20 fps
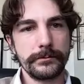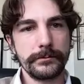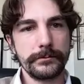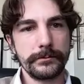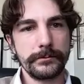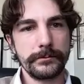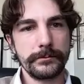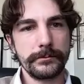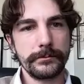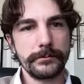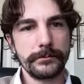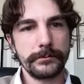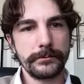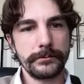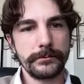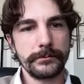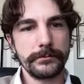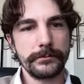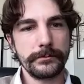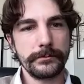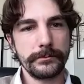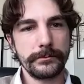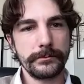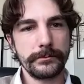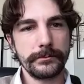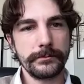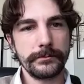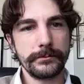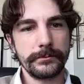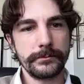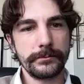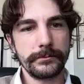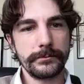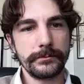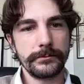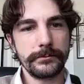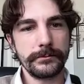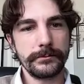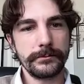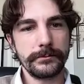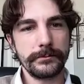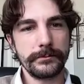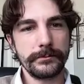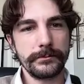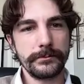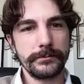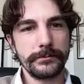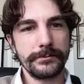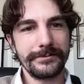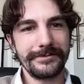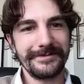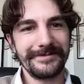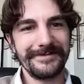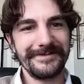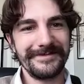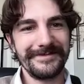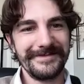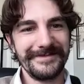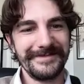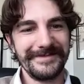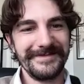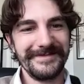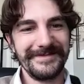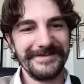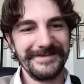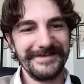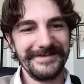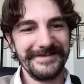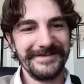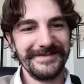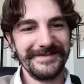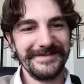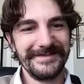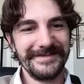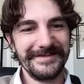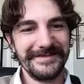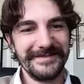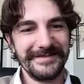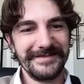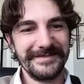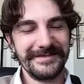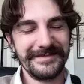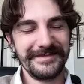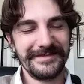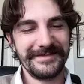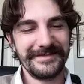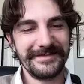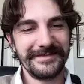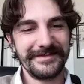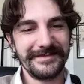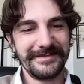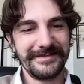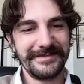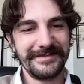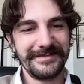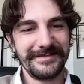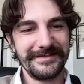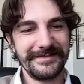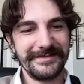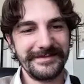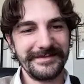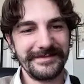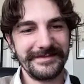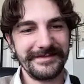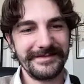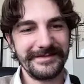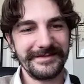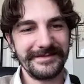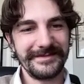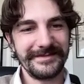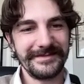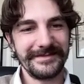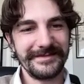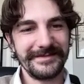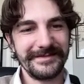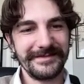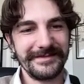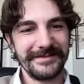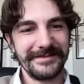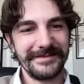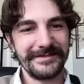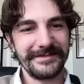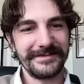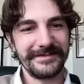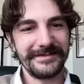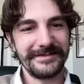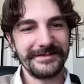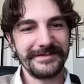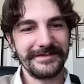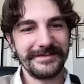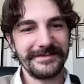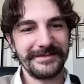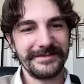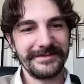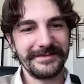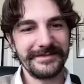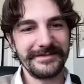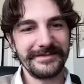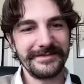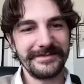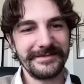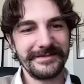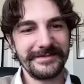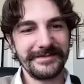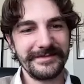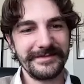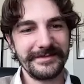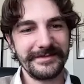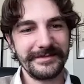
[no speech]